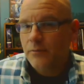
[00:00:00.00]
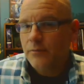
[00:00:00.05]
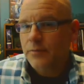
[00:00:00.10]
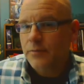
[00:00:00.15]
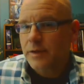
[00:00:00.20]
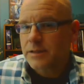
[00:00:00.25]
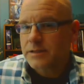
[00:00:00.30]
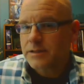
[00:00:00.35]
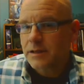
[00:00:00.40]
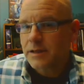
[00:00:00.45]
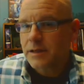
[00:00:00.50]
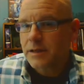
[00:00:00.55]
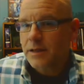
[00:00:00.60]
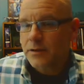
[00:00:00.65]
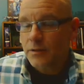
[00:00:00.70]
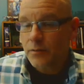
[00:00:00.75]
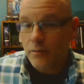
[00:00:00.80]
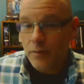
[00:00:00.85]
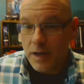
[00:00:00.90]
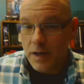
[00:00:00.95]
But the
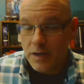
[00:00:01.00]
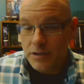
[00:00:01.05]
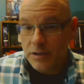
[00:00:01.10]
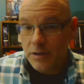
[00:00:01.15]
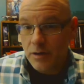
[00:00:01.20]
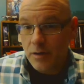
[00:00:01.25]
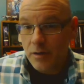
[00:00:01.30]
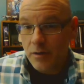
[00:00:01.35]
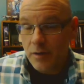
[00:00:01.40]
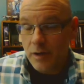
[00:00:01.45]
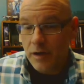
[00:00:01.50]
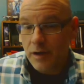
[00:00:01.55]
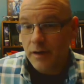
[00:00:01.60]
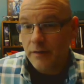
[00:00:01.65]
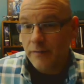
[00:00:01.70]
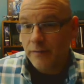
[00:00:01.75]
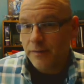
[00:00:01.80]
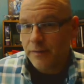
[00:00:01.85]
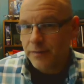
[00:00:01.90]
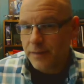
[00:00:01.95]
ratio
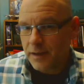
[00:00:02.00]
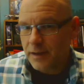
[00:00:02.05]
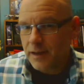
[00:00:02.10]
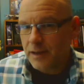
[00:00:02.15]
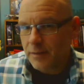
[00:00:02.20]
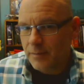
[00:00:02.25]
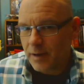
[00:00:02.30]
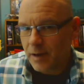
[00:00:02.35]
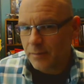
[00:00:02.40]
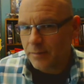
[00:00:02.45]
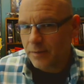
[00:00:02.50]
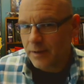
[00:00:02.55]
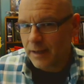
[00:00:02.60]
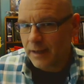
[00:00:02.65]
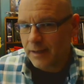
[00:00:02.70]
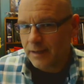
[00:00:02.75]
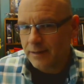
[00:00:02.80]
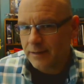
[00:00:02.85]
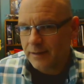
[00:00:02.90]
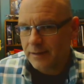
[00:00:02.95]
of thinking about
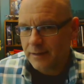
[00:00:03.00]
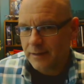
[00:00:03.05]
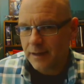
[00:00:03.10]
playing